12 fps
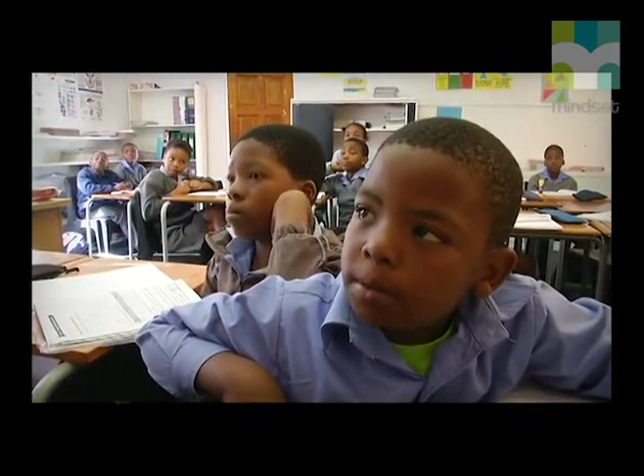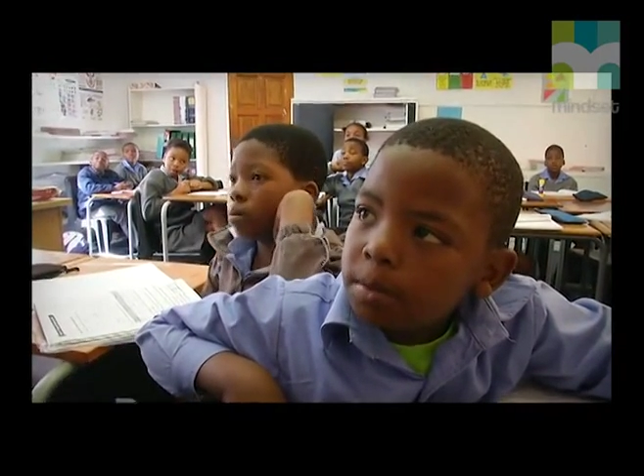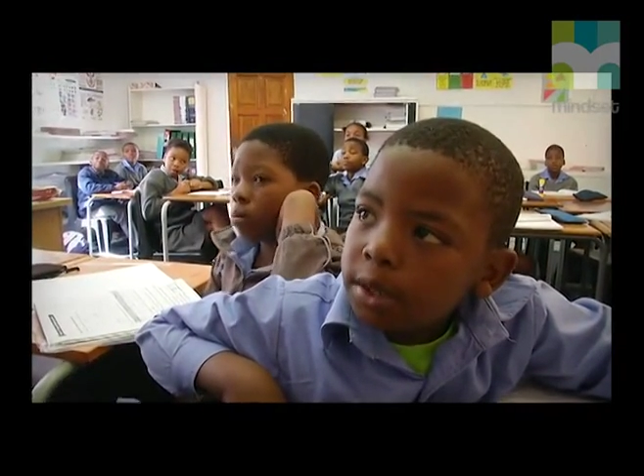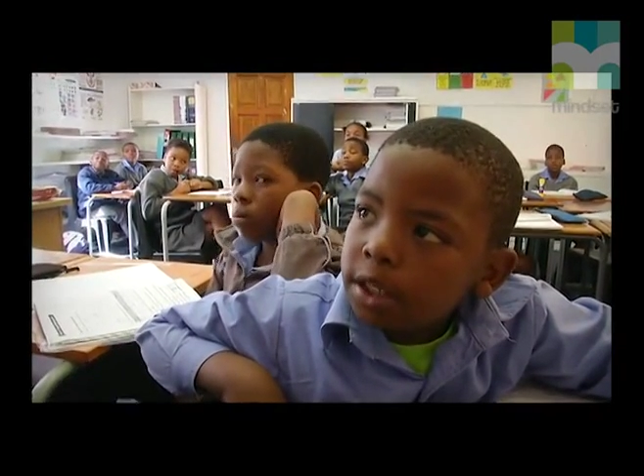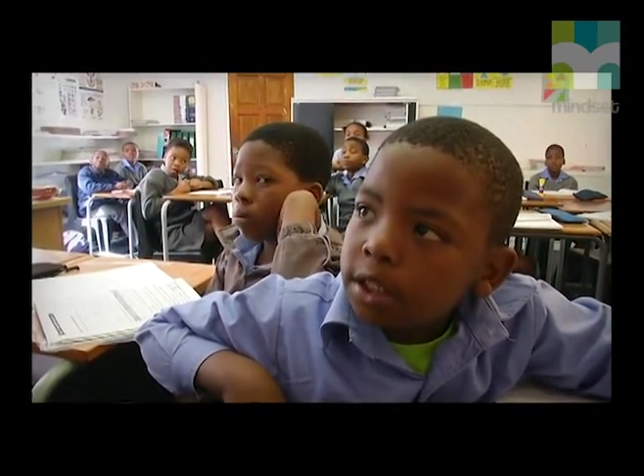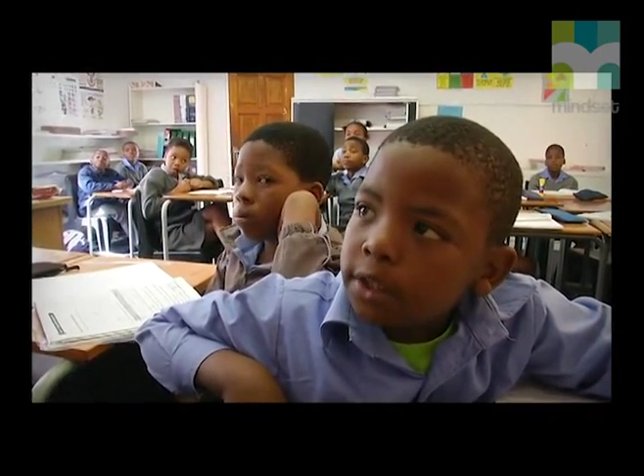
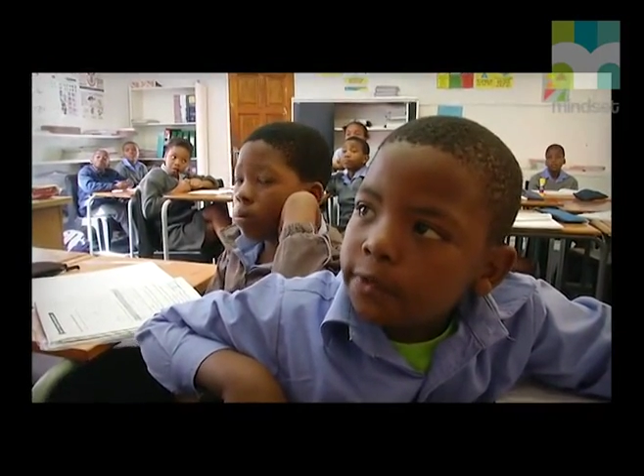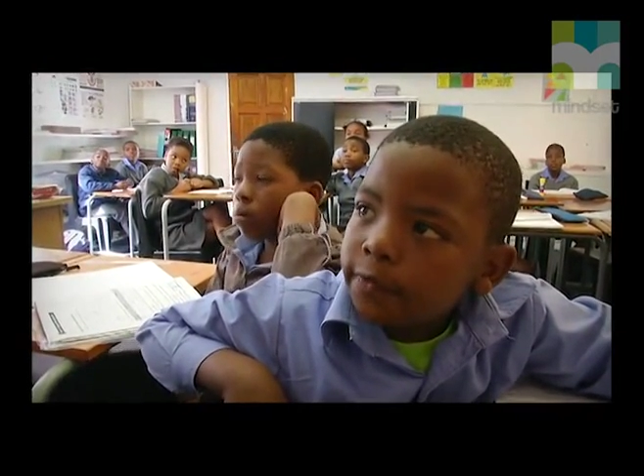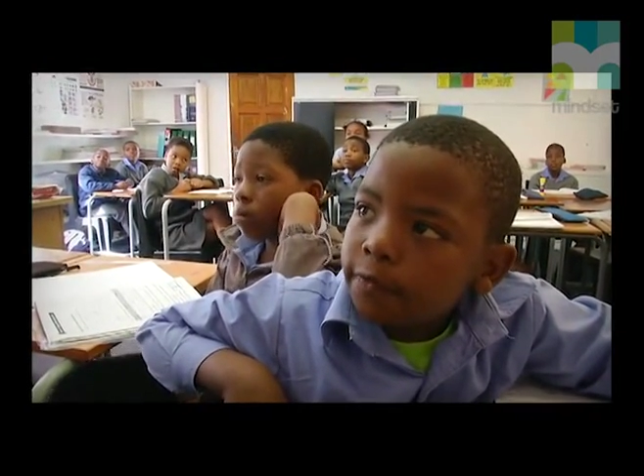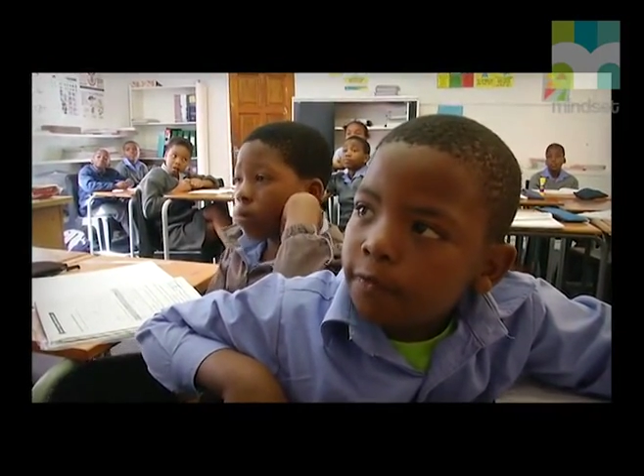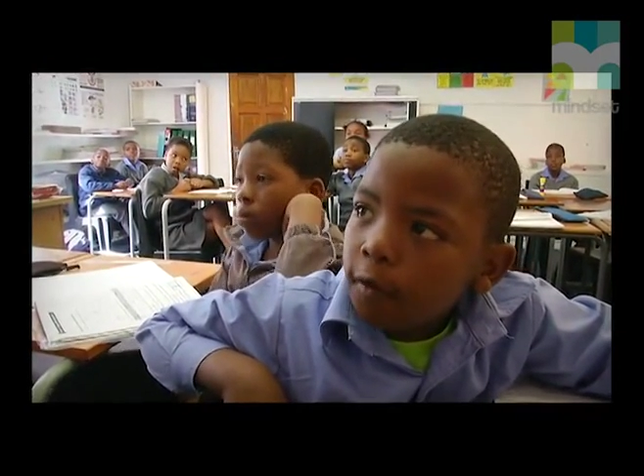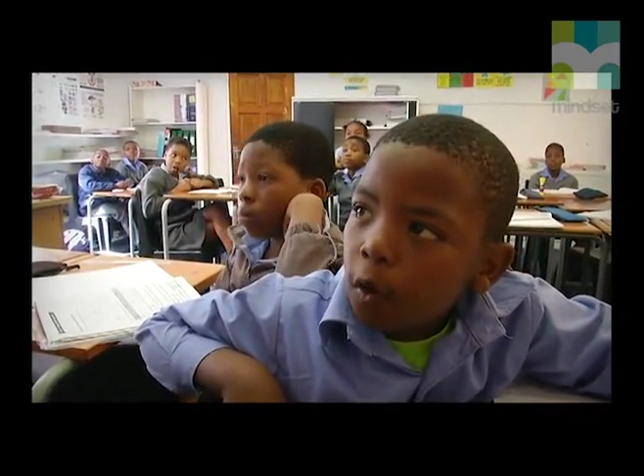to
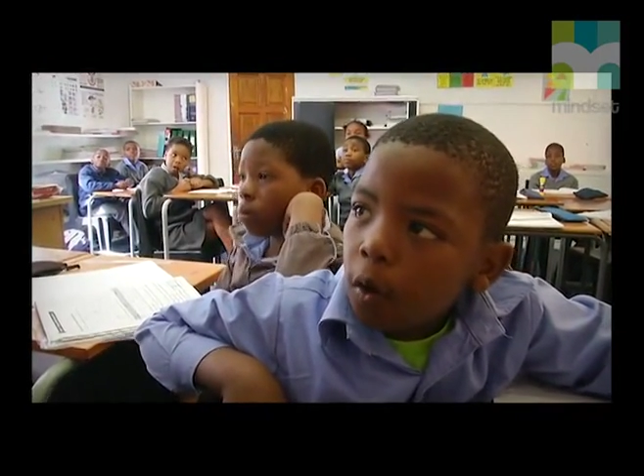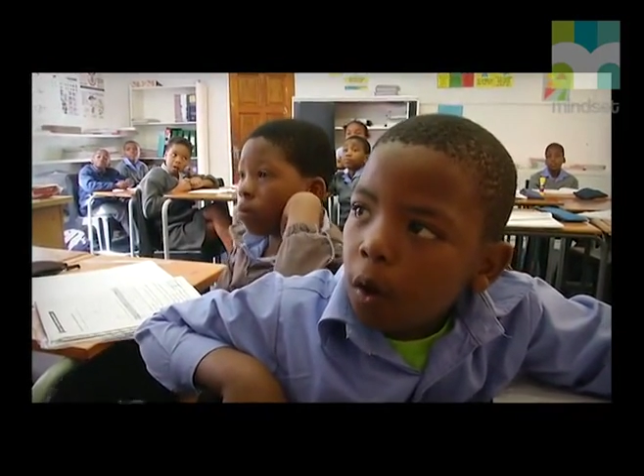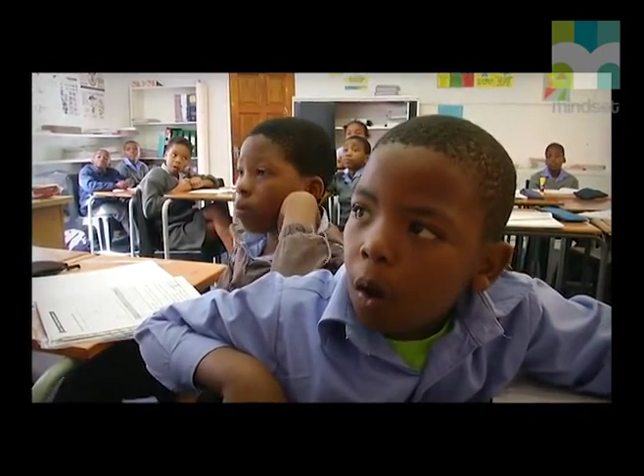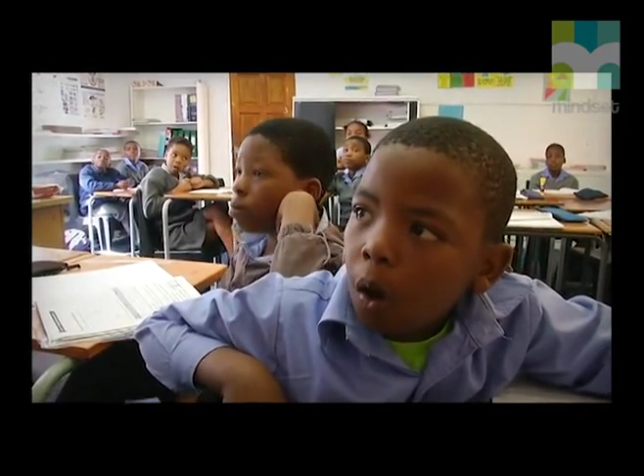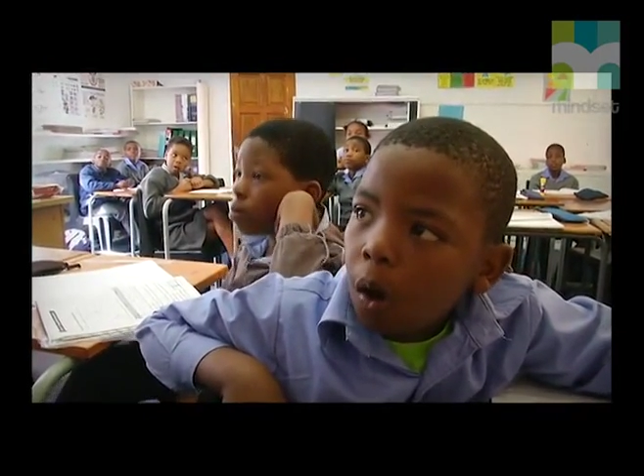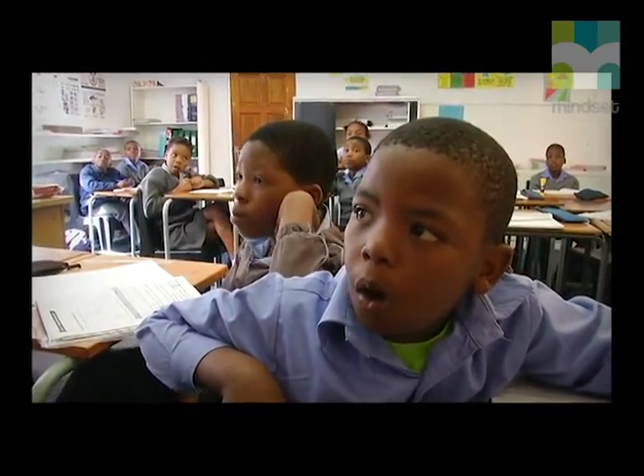respond
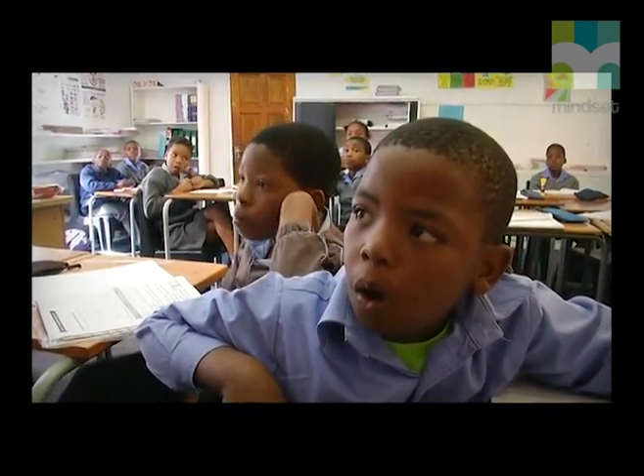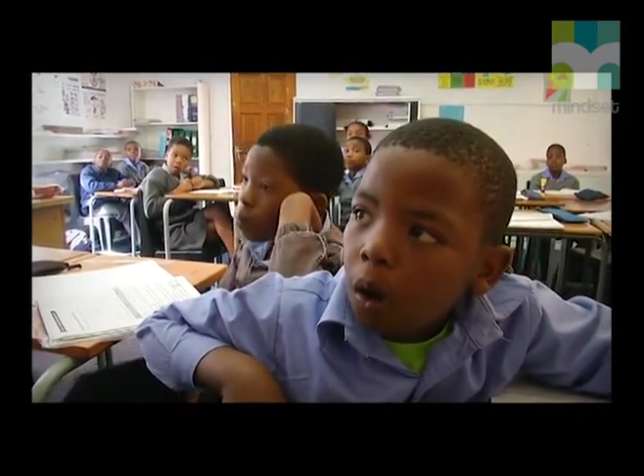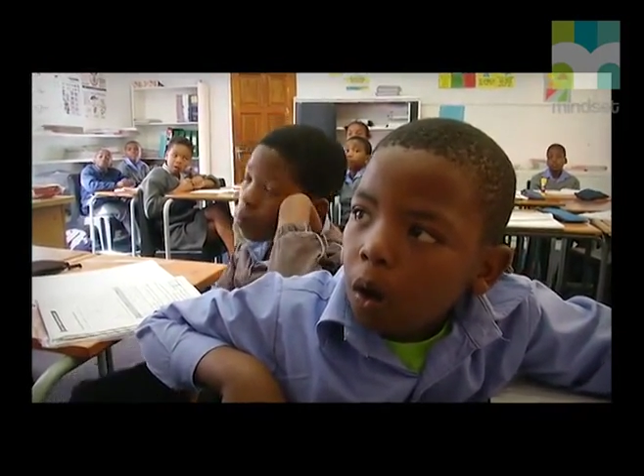and